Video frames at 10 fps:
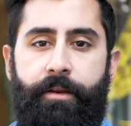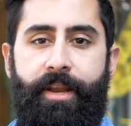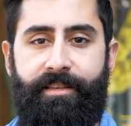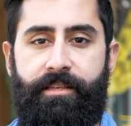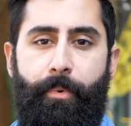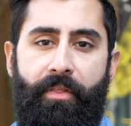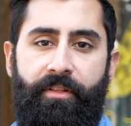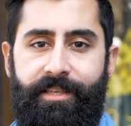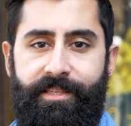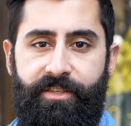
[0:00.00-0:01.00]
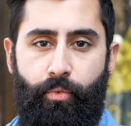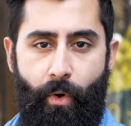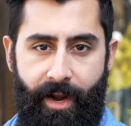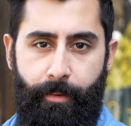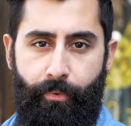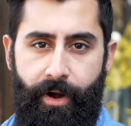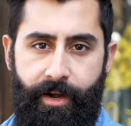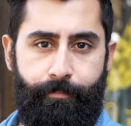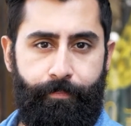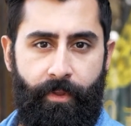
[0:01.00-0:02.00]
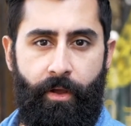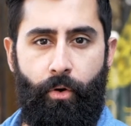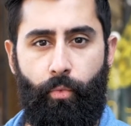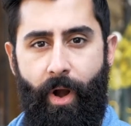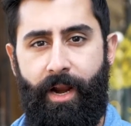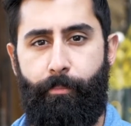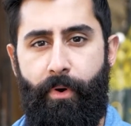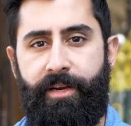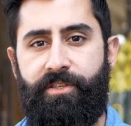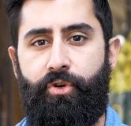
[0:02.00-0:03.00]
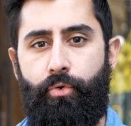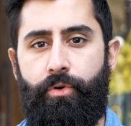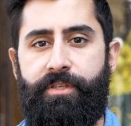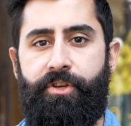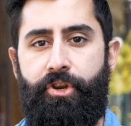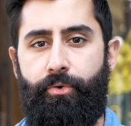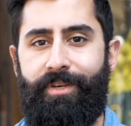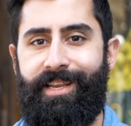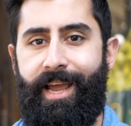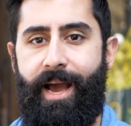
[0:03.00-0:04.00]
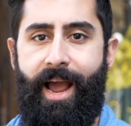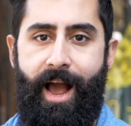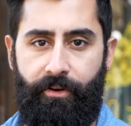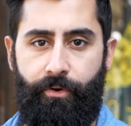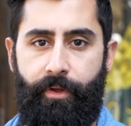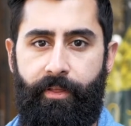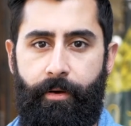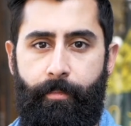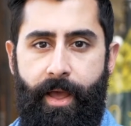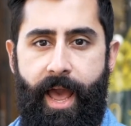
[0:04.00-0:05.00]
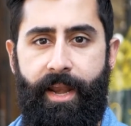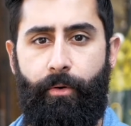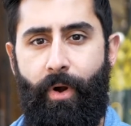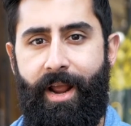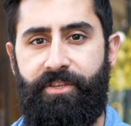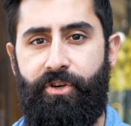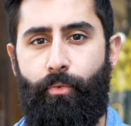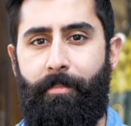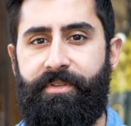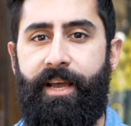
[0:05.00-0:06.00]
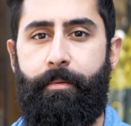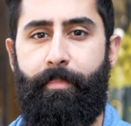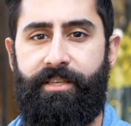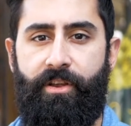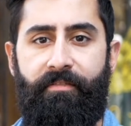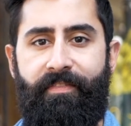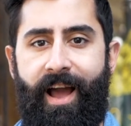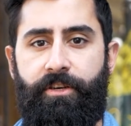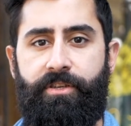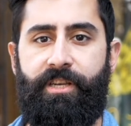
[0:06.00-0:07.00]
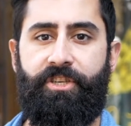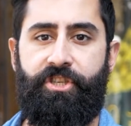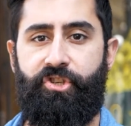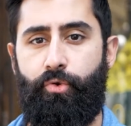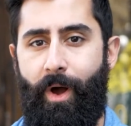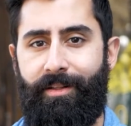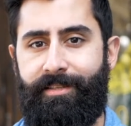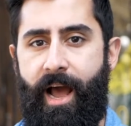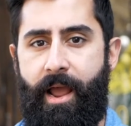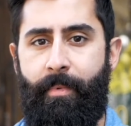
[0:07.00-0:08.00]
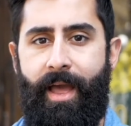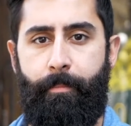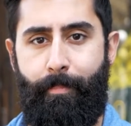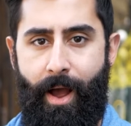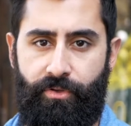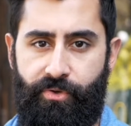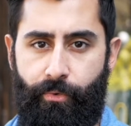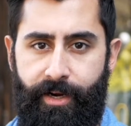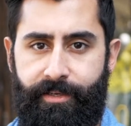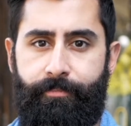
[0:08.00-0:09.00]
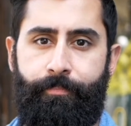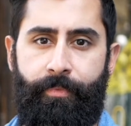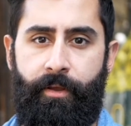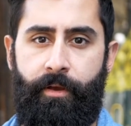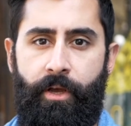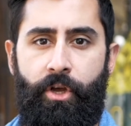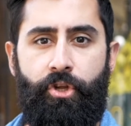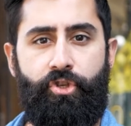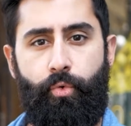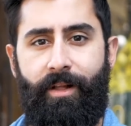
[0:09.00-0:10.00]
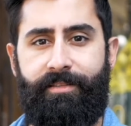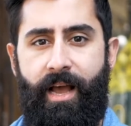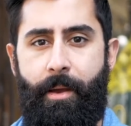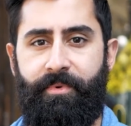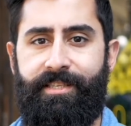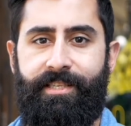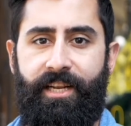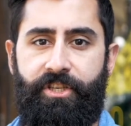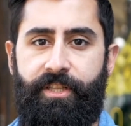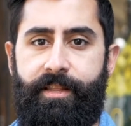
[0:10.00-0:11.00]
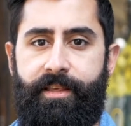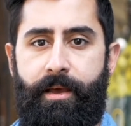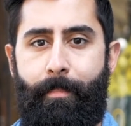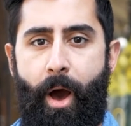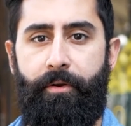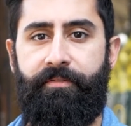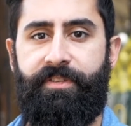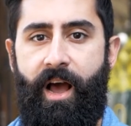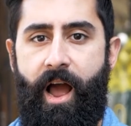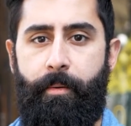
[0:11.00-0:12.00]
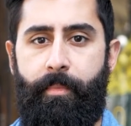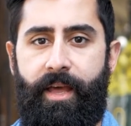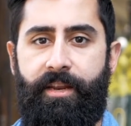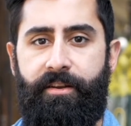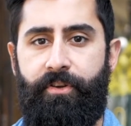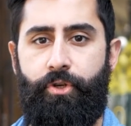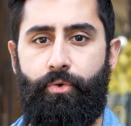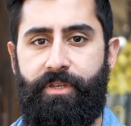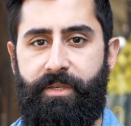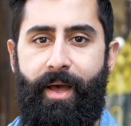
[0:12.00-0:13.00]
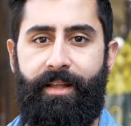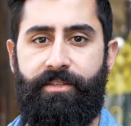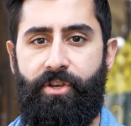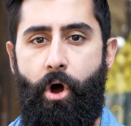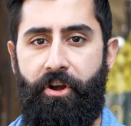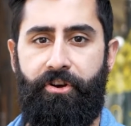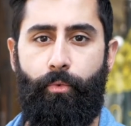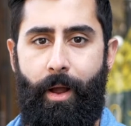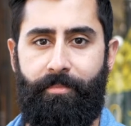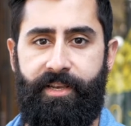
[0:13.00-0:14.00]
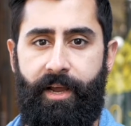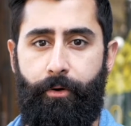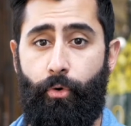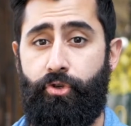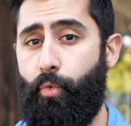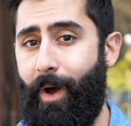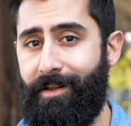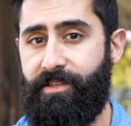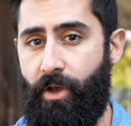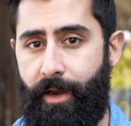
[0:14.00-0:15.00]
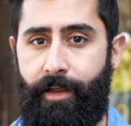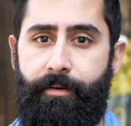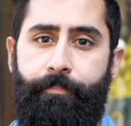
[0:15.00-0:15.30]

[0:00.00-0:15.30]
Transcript: Next up on the list is RANKBRAIN. RANKBRAIN is Google's newest AI algorithm, and it ranks your website based on factors such as dwell time and bounce rate. Dwell time is essentially the amount of time an individual spends on your website or dwells on it.